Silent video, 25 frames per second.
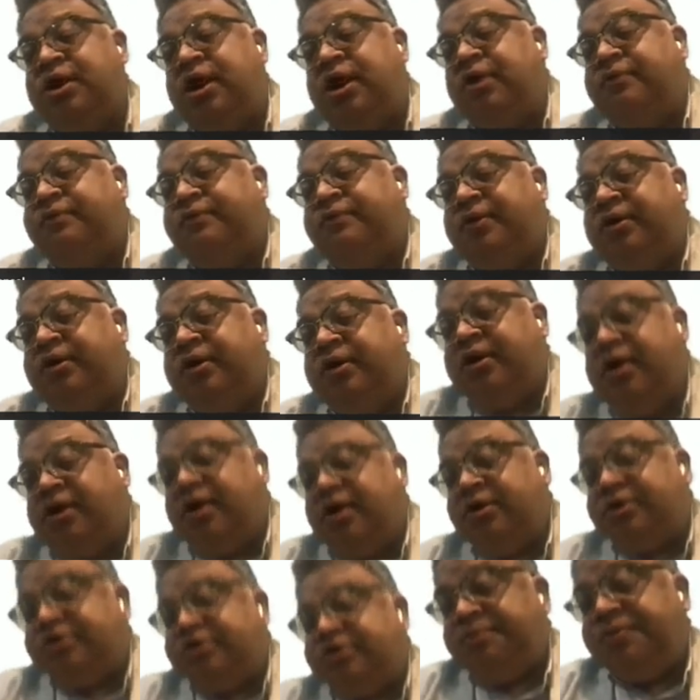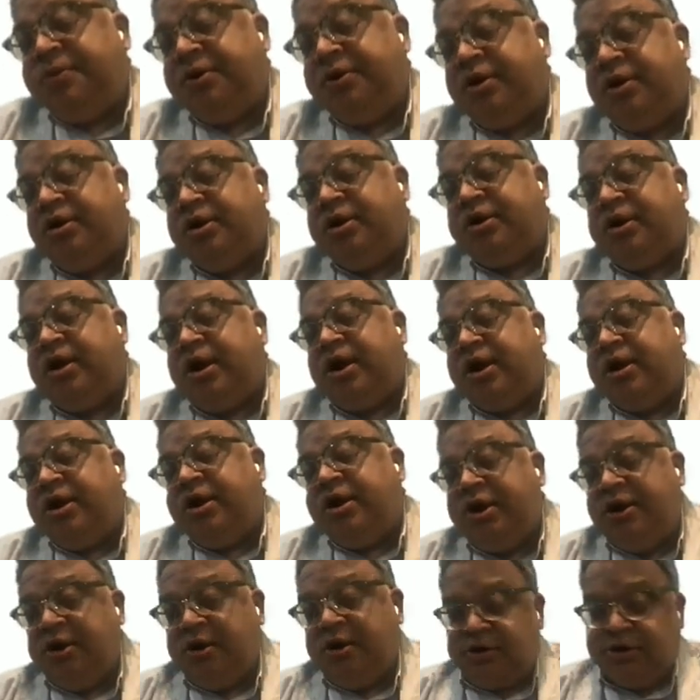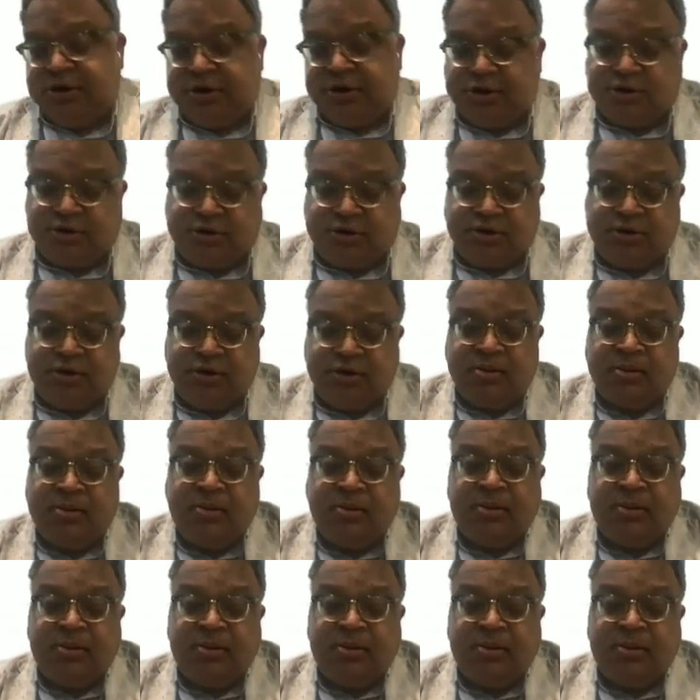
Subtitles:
should have a typical clarity on this